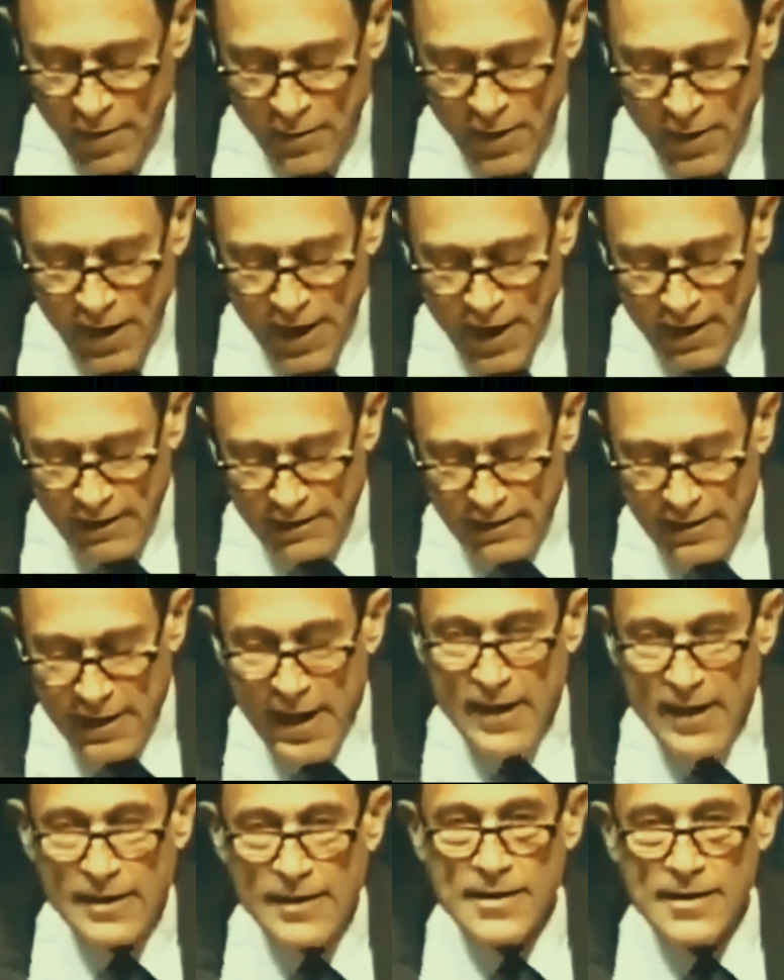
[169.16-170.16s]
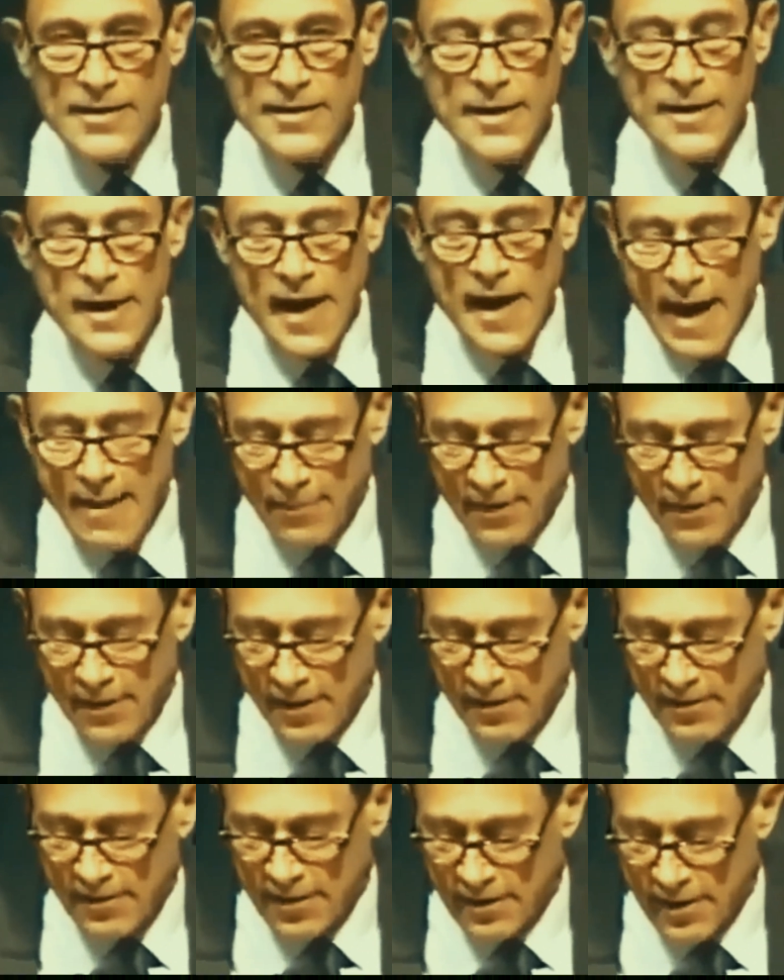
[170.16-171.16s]
Well, what I'd like to see
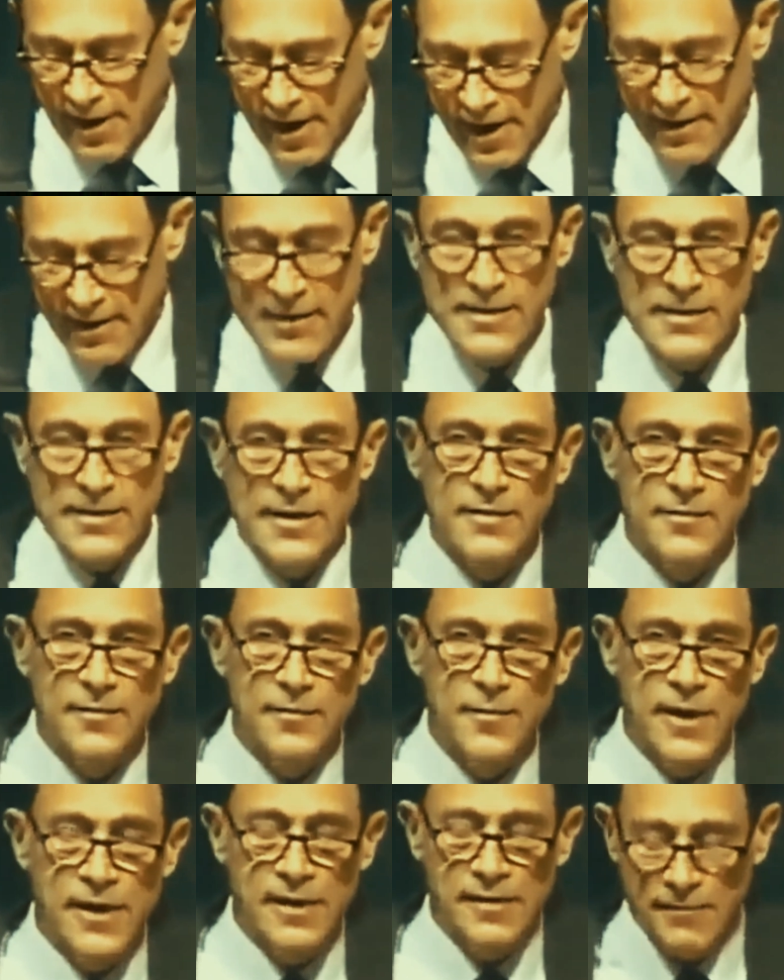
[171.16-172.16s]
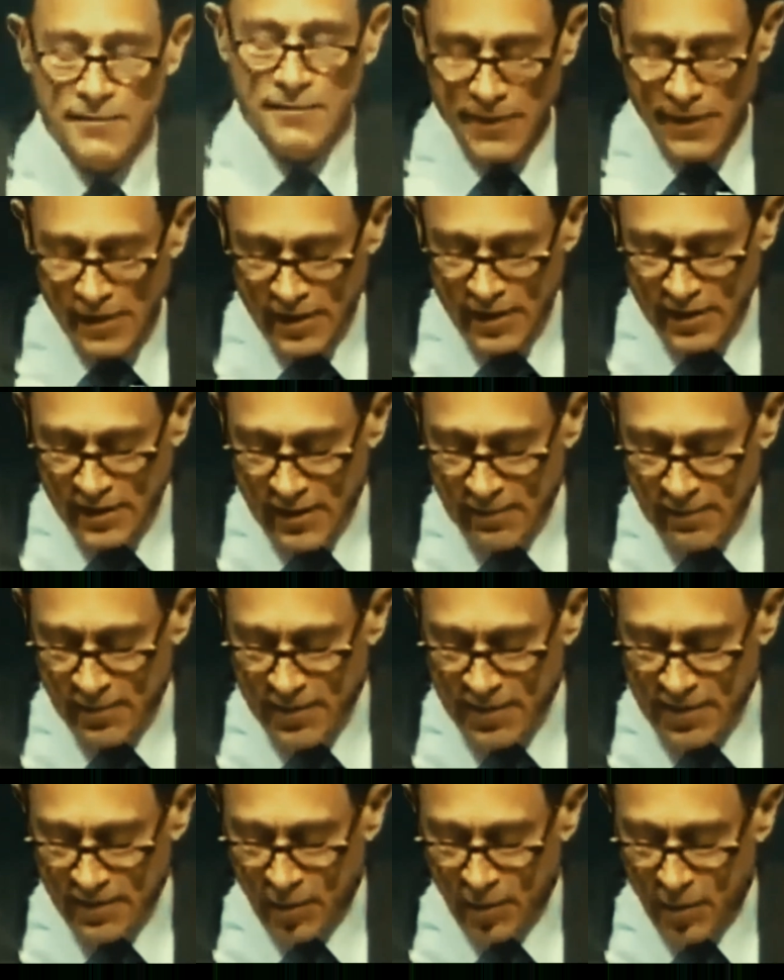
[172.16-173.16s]
happen here tonight is that we really
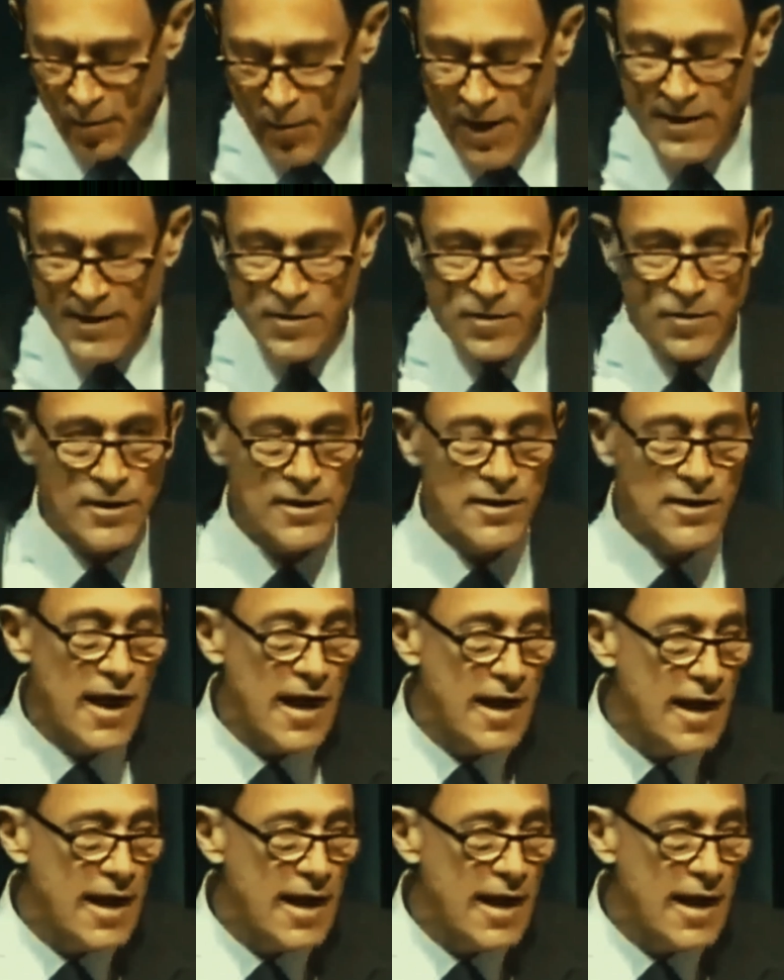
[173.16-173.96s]
deepen some questions.